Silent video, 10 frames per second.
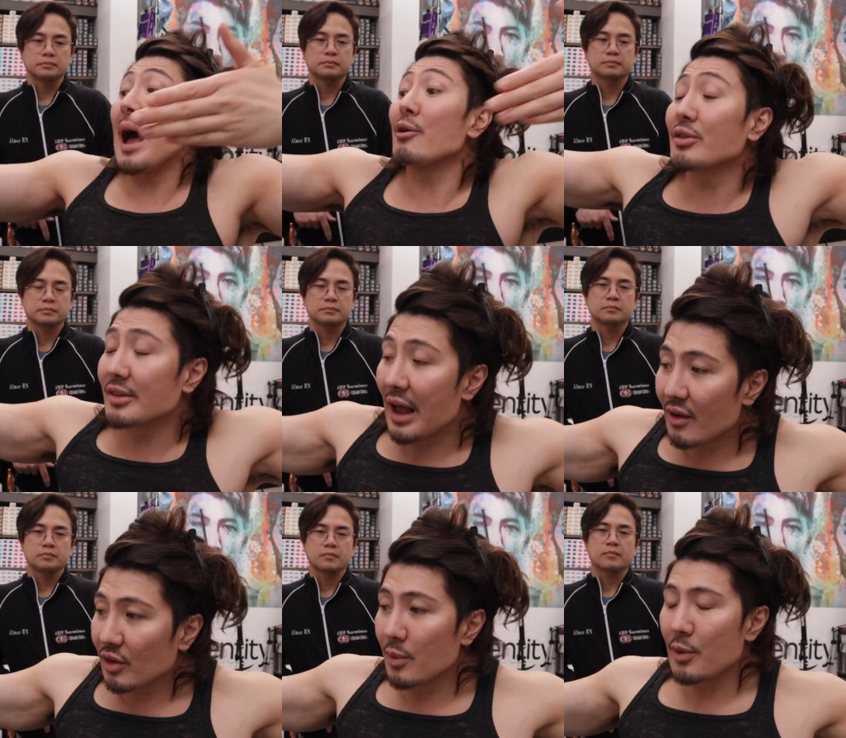
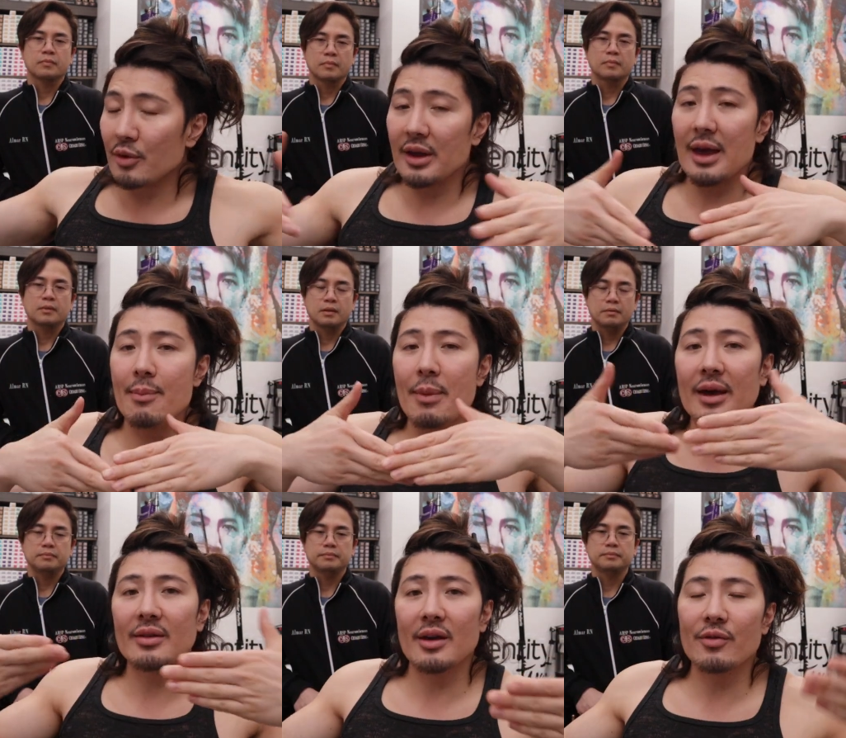Speaker 1: outside the community and
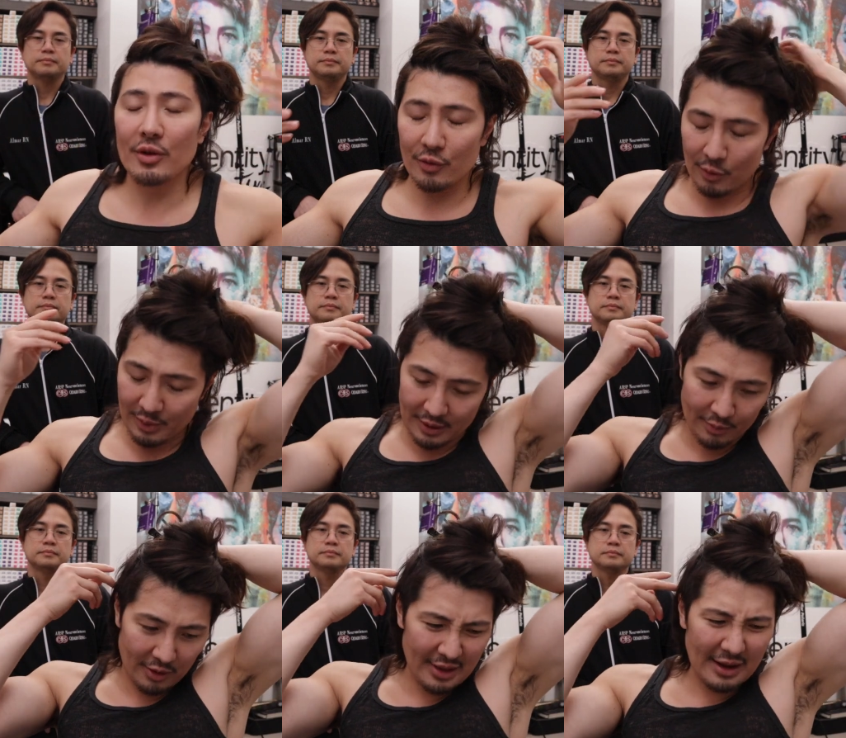make a mm. difference for
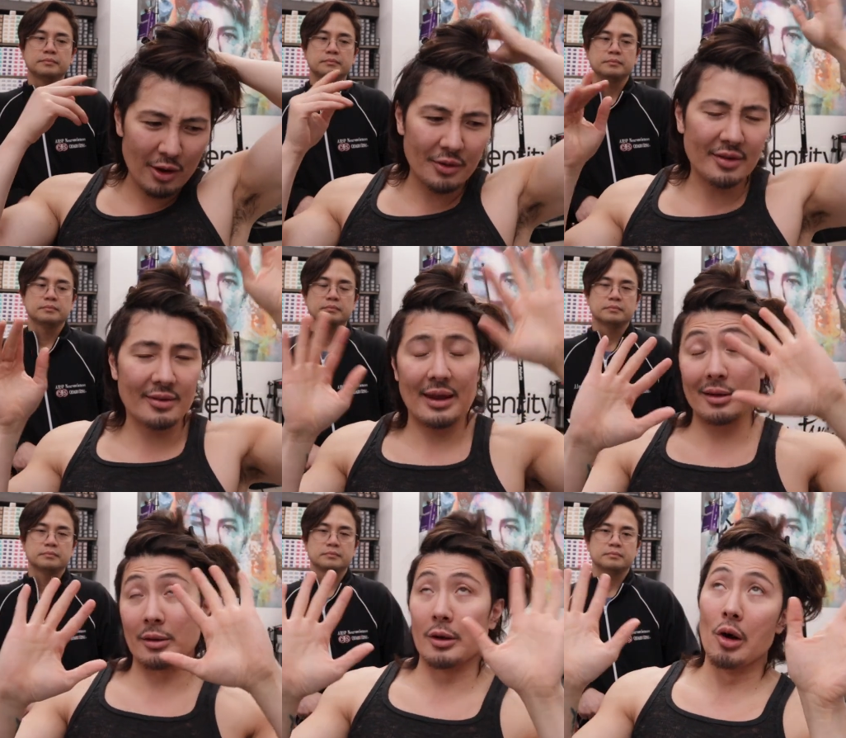people. And I know this is like
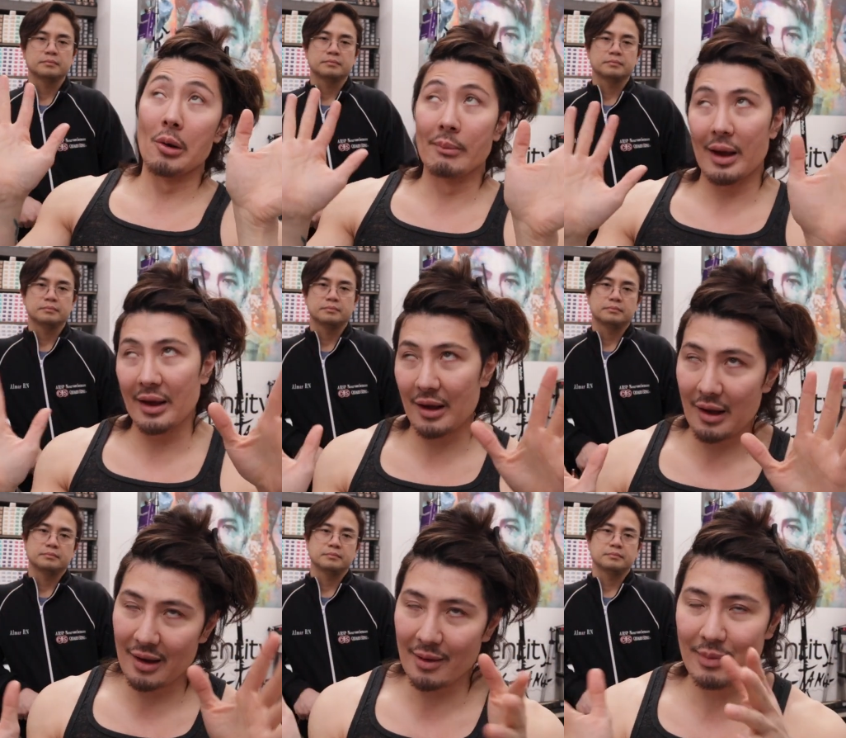
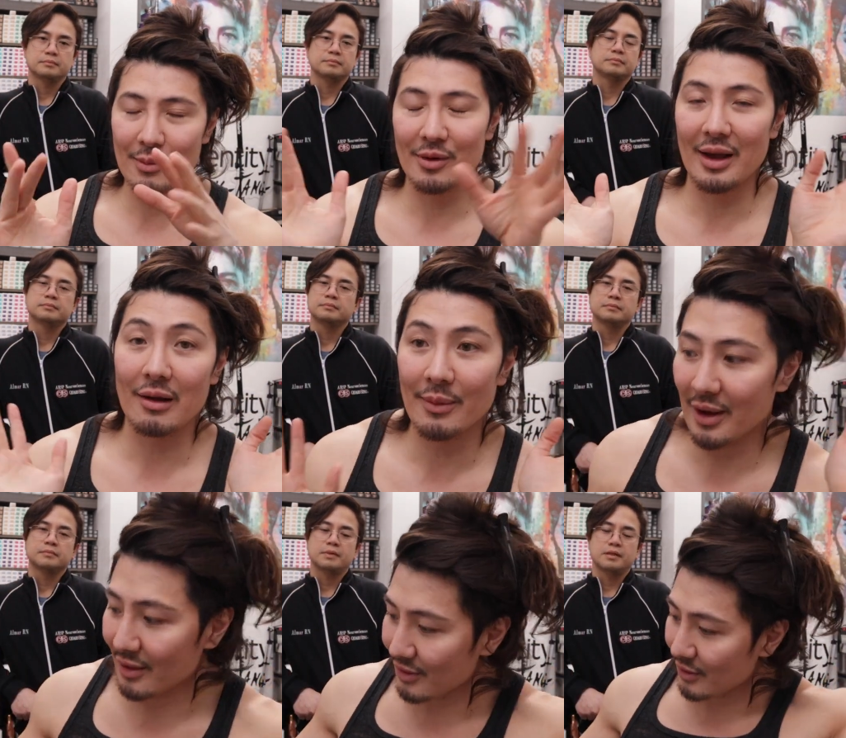kumbaya, and people are like, oh my
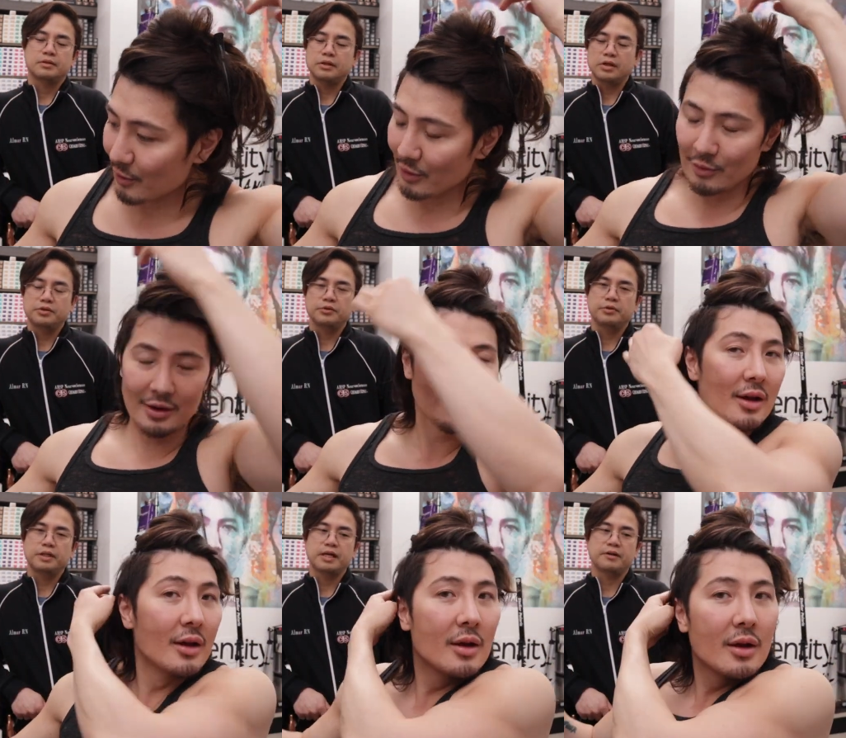god, this no, is so annoying. You, you
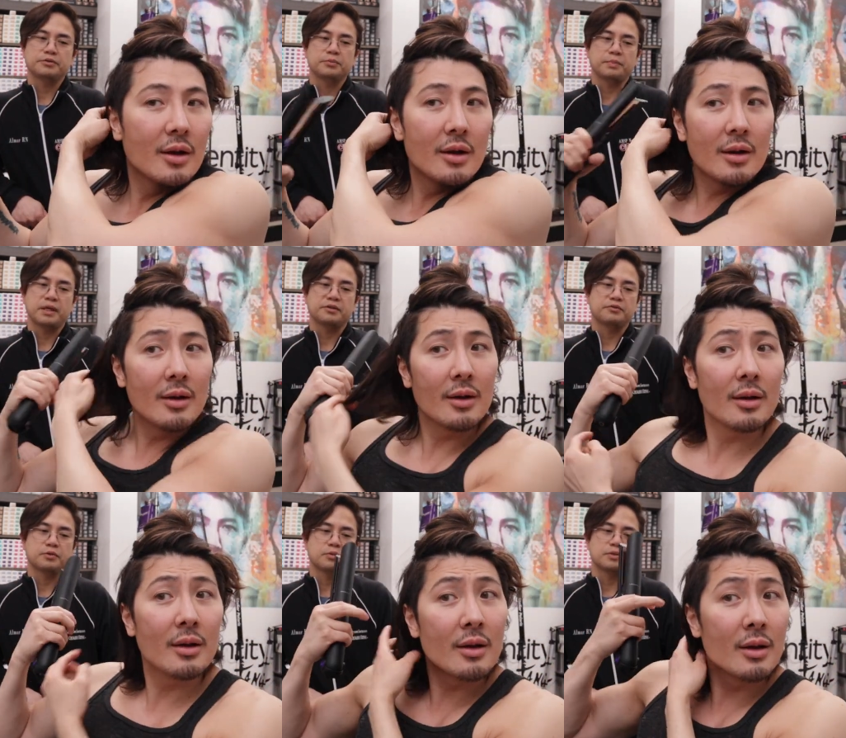
Speaker 2: really have to pay it
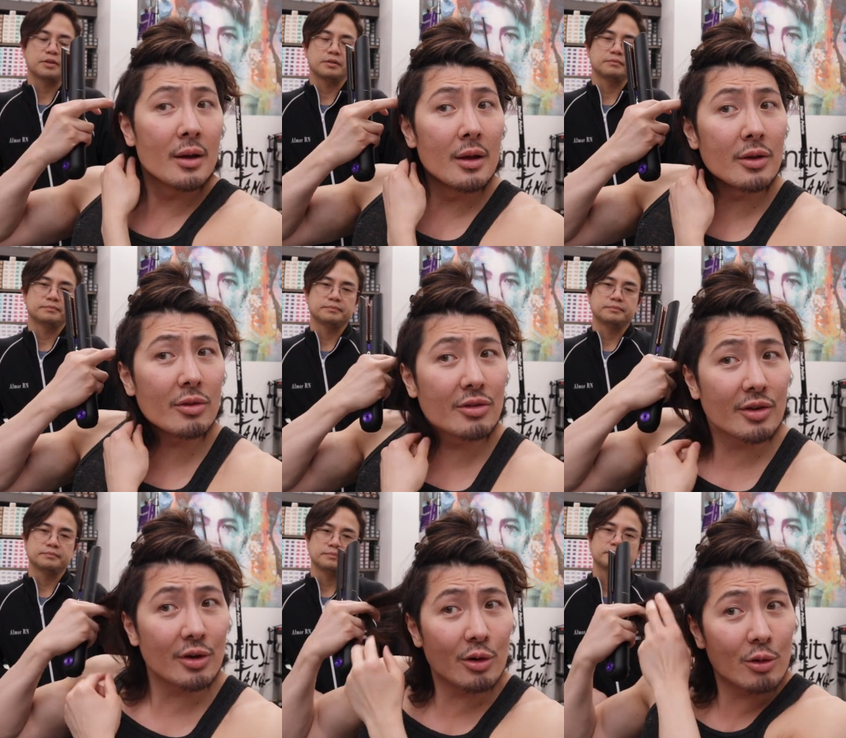forward.
Speaker 1: You
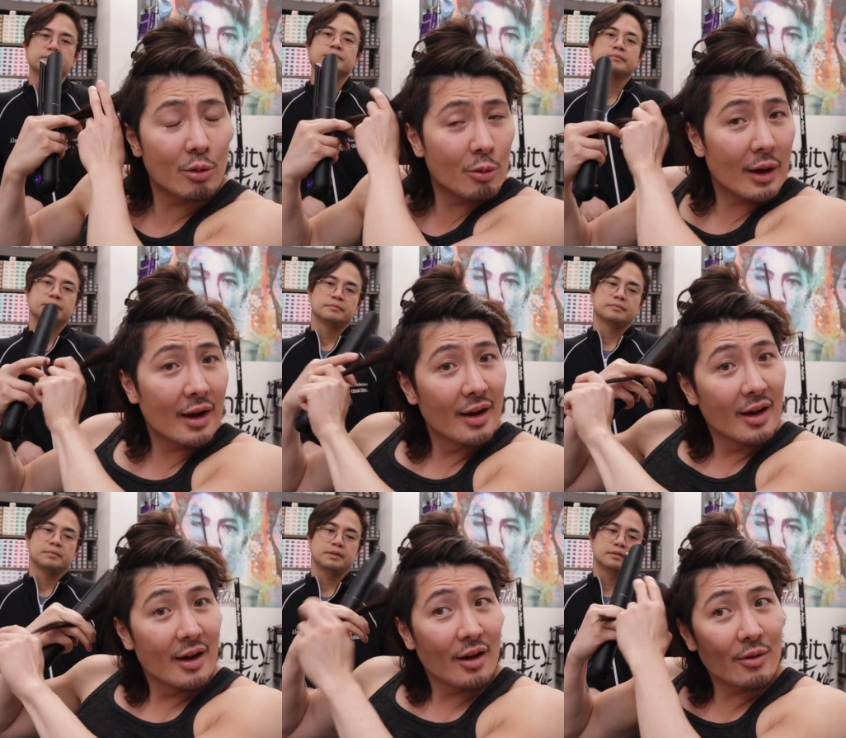do!
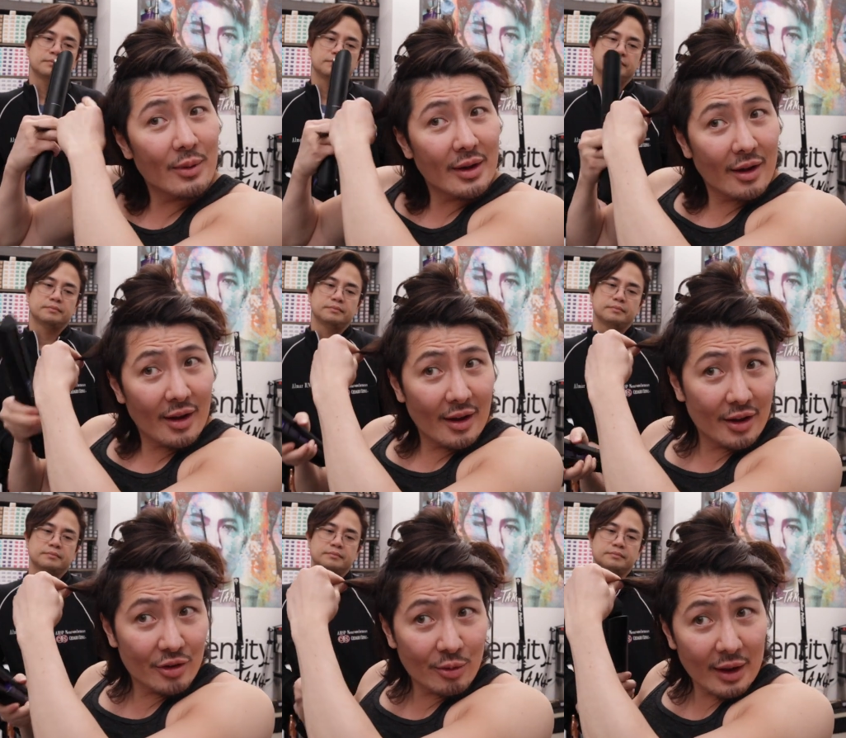Yeah. Oh my
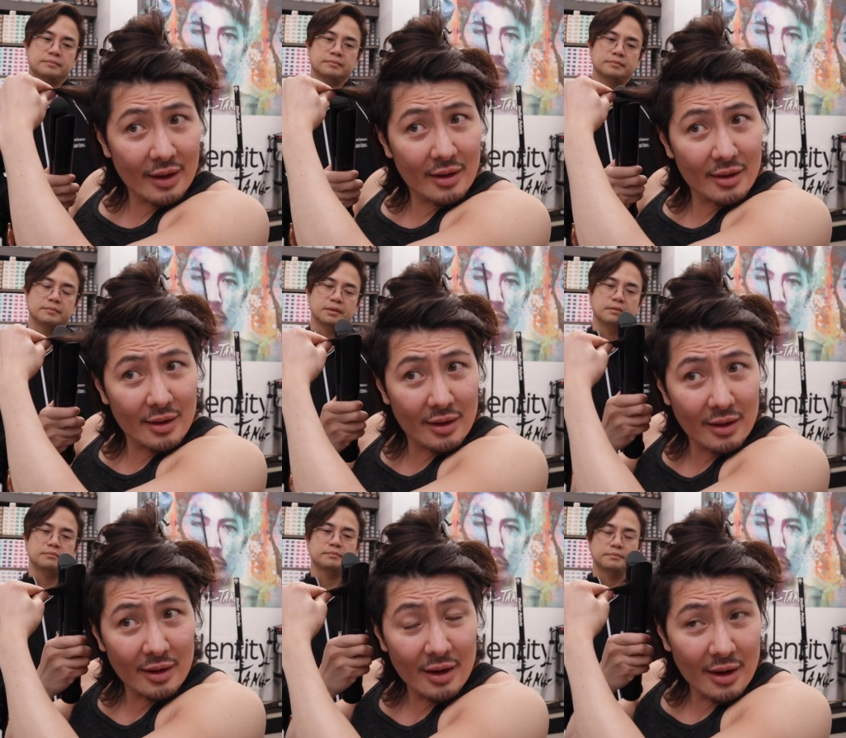gosh, right?
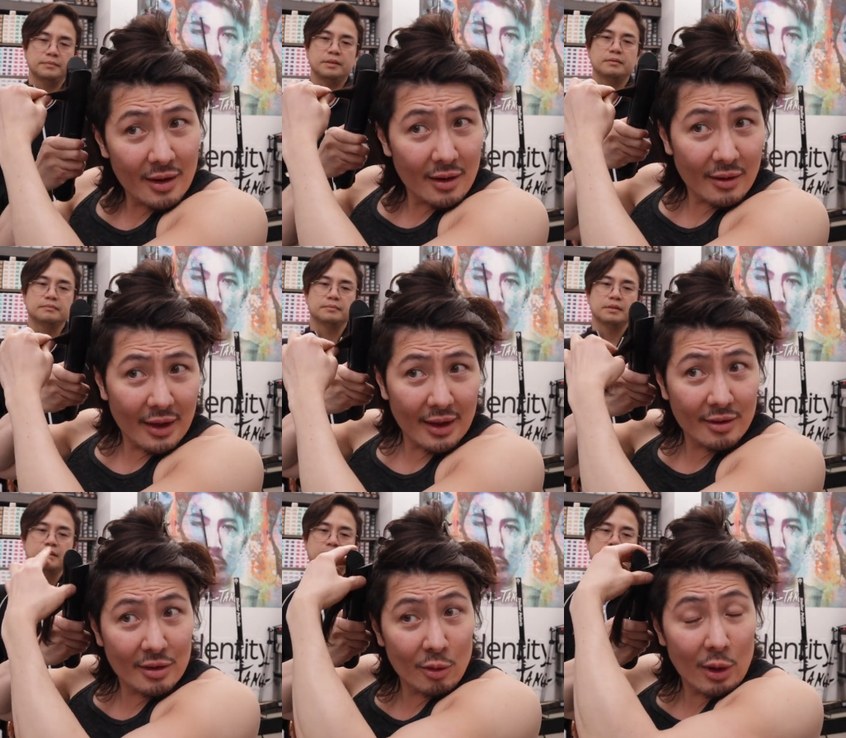Yeah. Yeah. Okay,
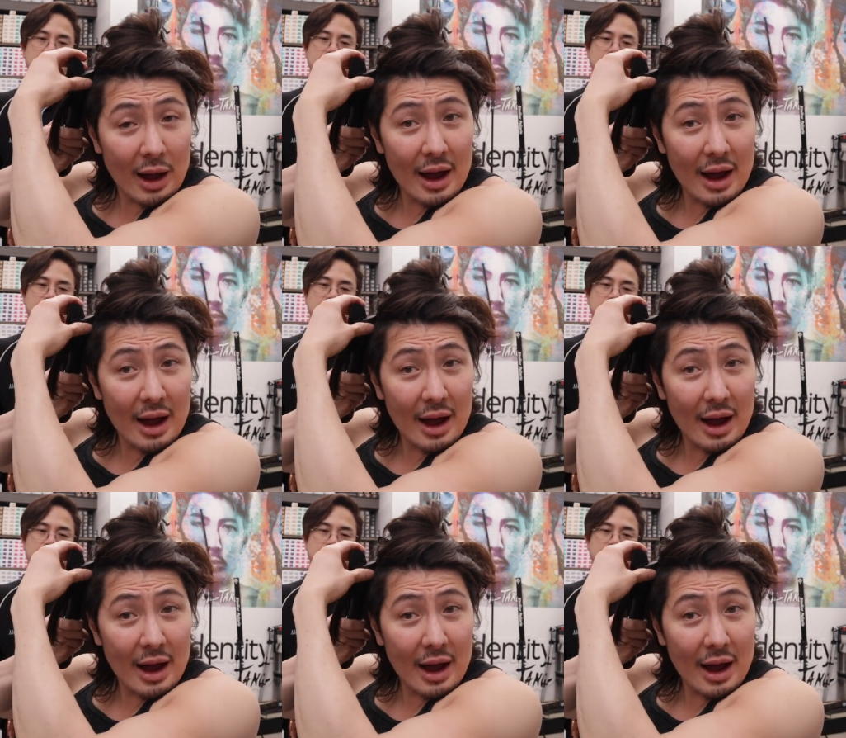so